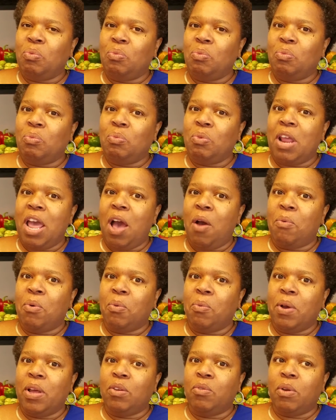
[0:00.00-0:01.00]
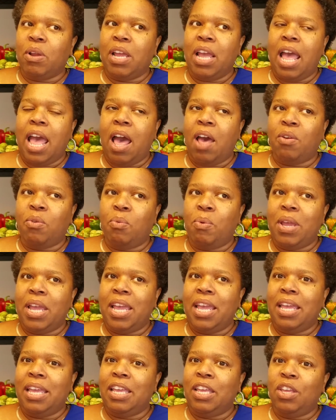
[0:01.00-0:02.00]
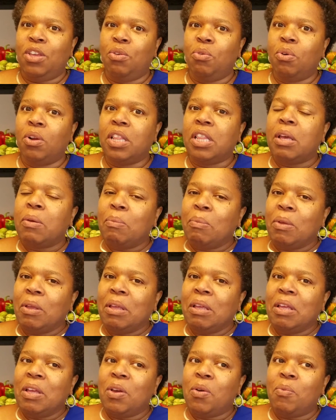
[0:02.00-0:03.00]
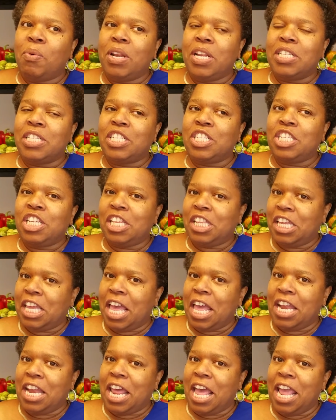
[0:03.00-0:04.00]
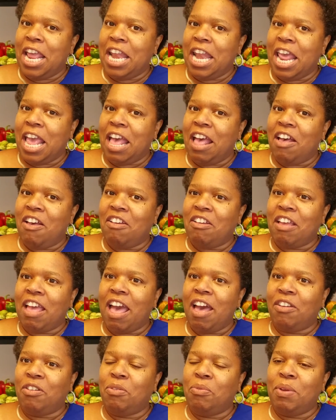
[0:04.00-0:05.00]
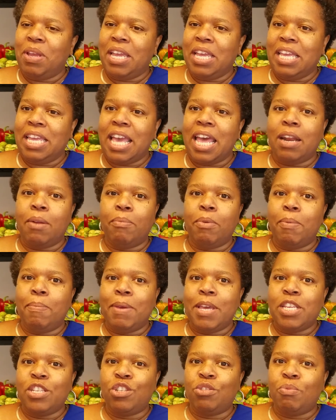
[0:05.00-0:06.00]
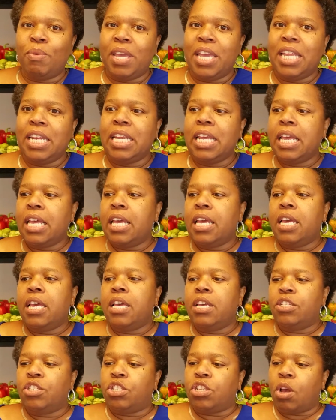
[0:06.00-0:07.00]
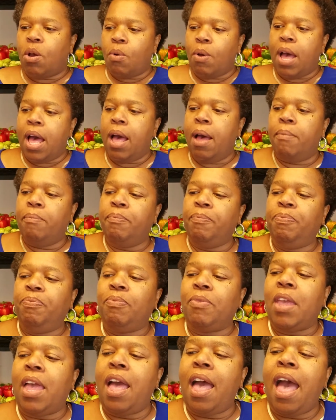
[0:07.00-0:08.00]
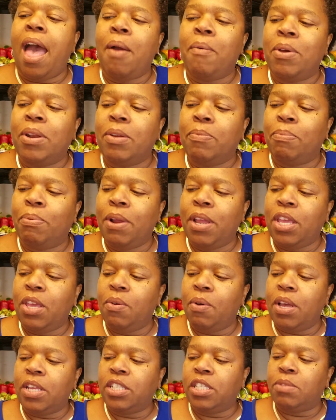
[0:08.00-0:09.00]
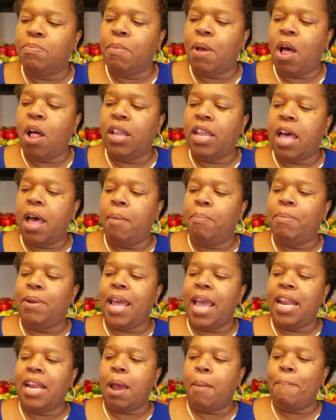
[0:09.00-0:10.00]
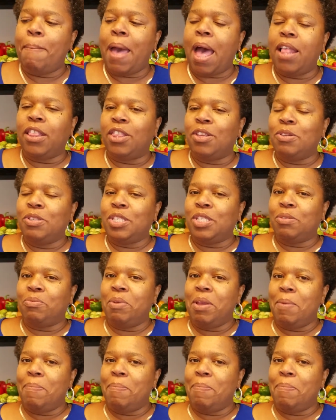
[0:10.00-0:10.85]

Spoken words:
now we're wondering, how do we cure them when it's chilly at night now? How do we get them to be sweet? So I want to bring you a small update about those sweet